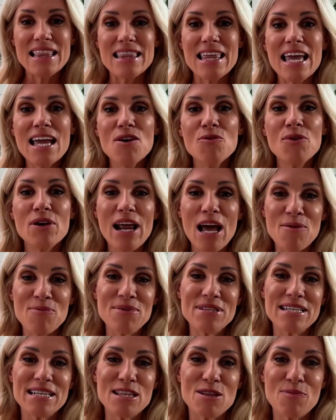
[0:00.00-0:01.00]
Then what
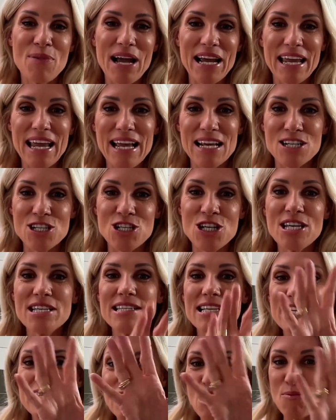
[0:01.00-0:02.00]
happens in the back end, she
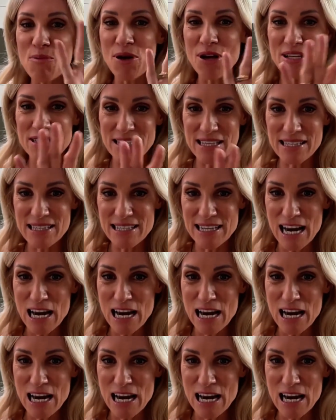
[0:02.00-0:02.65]
sees that person's